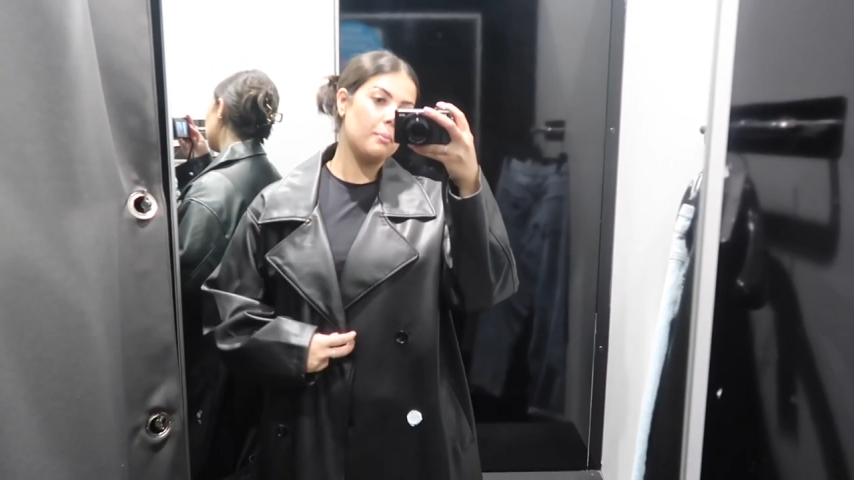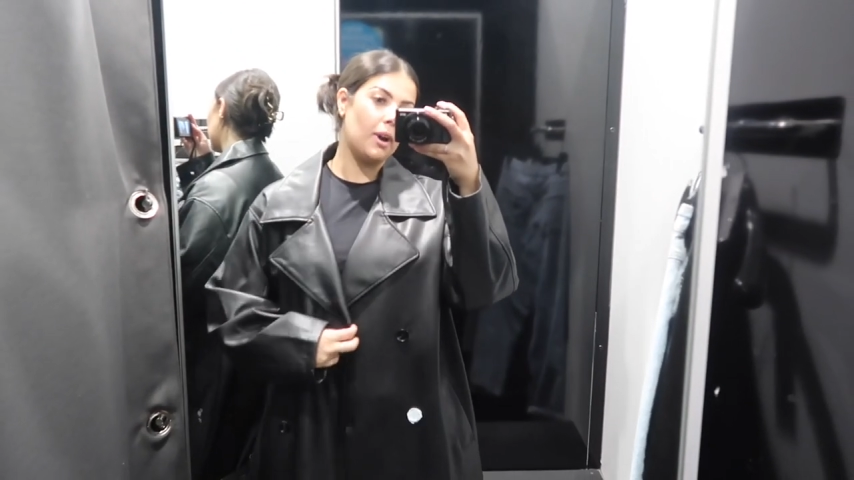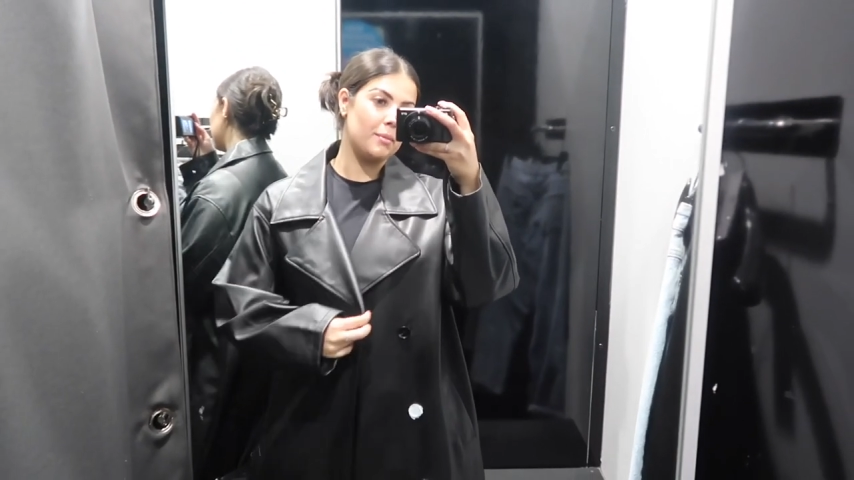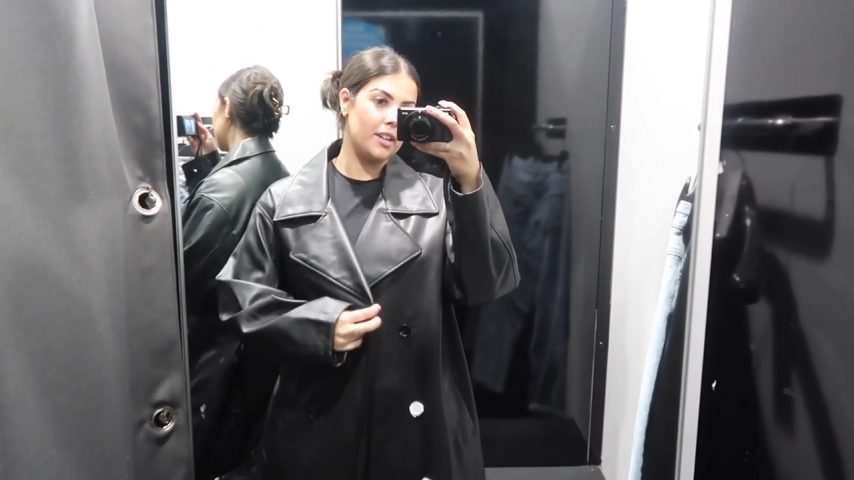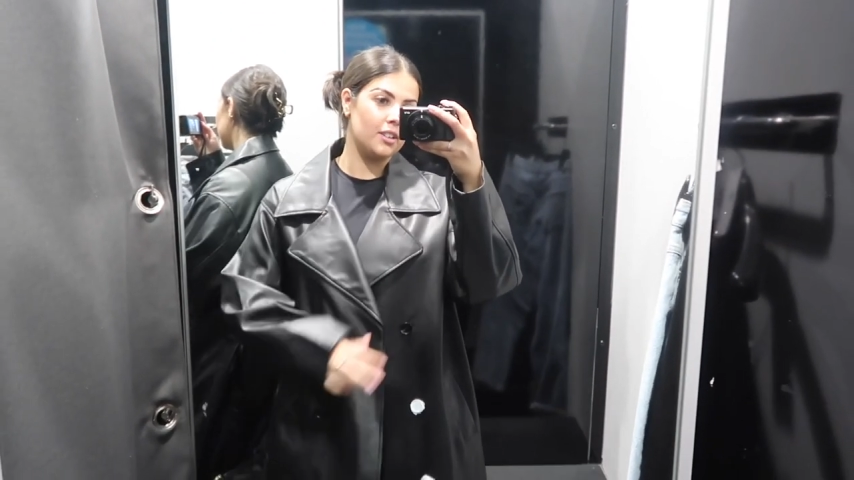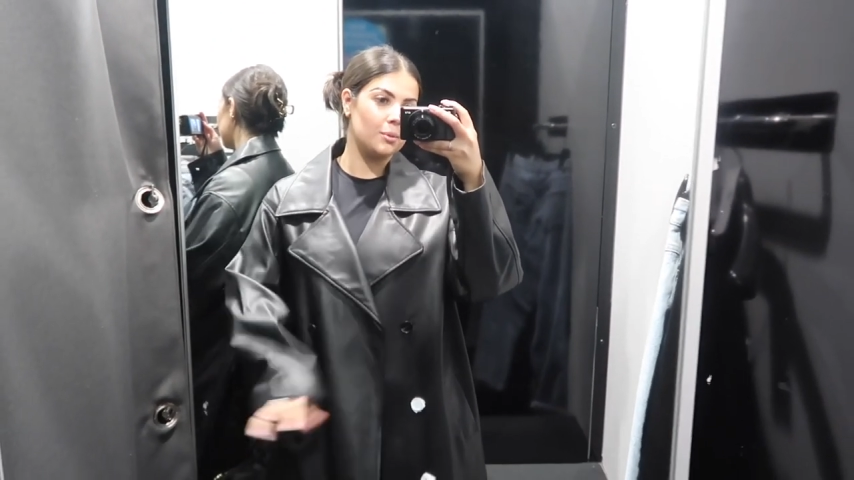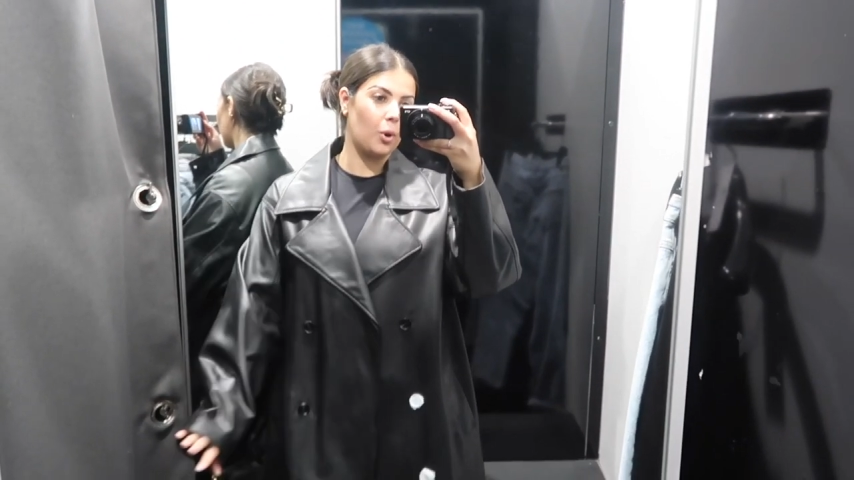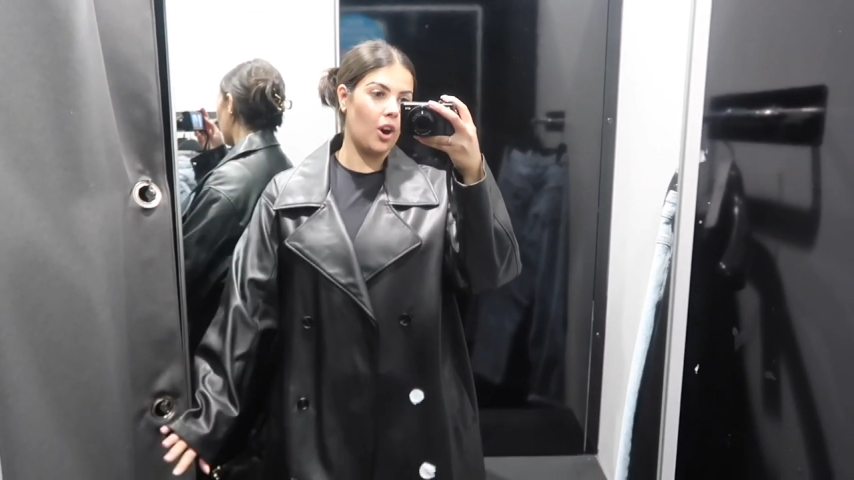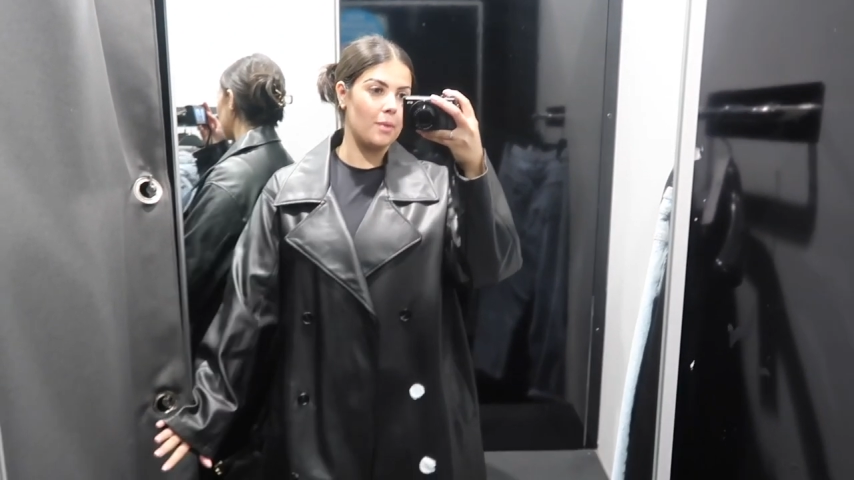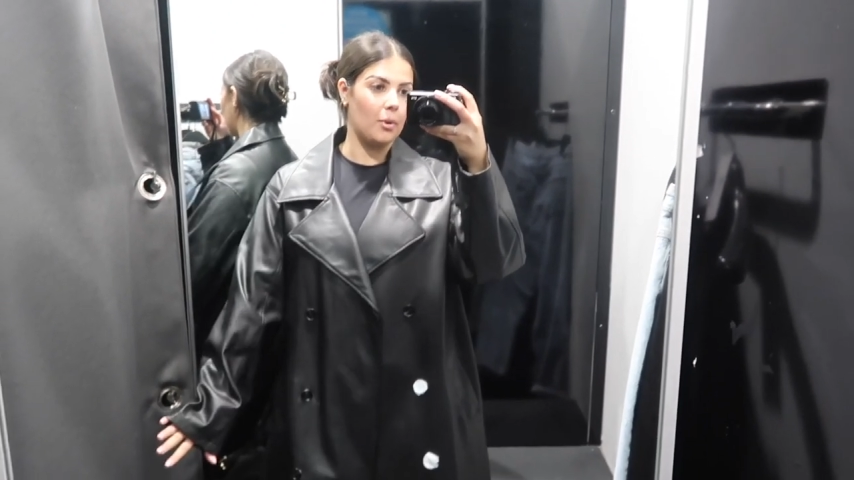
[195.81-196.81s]
but I'm in
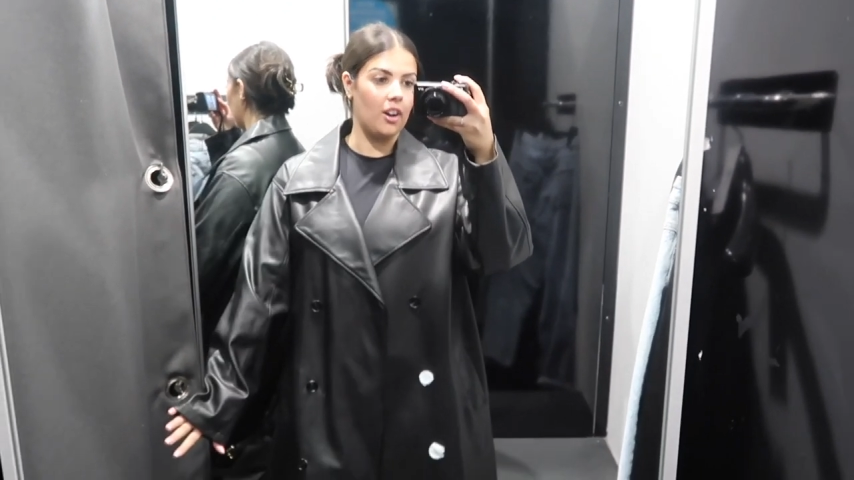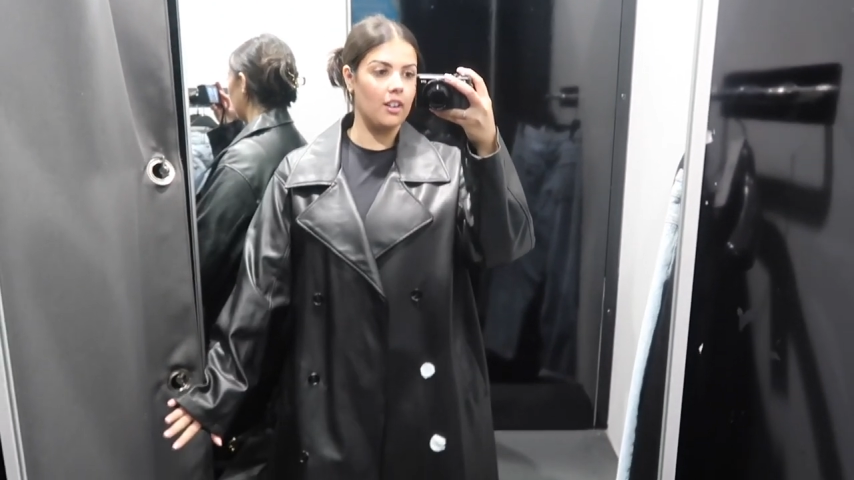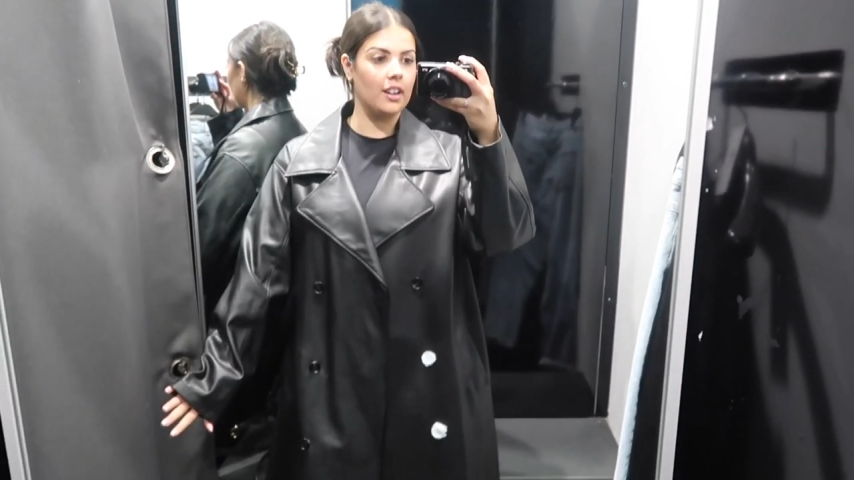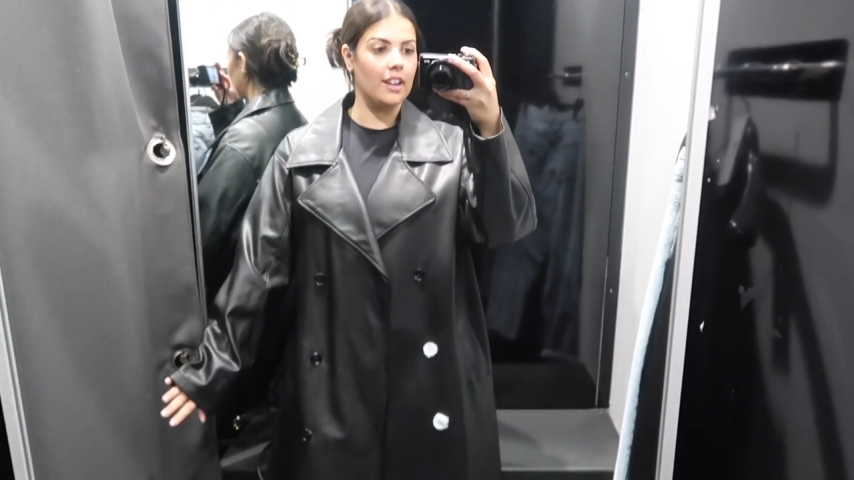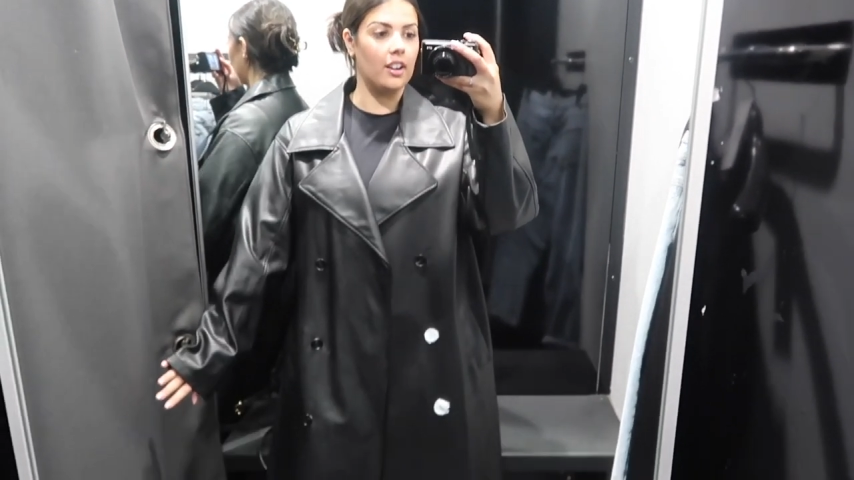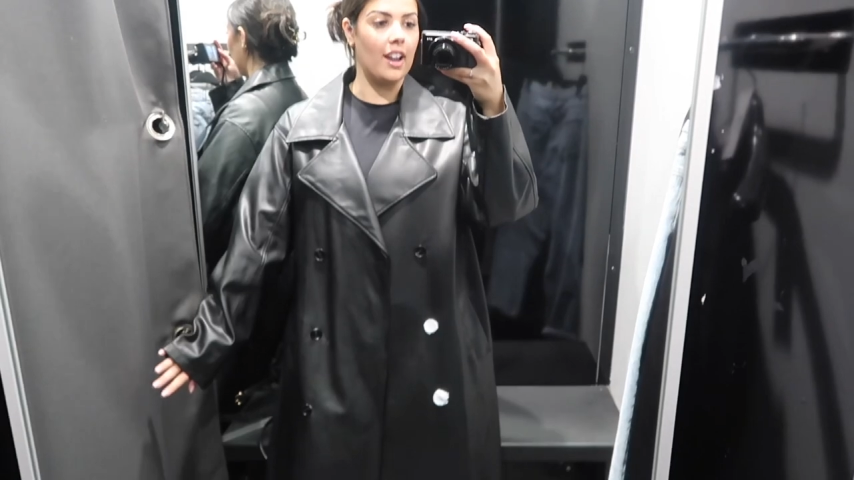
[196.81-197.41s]
Primark and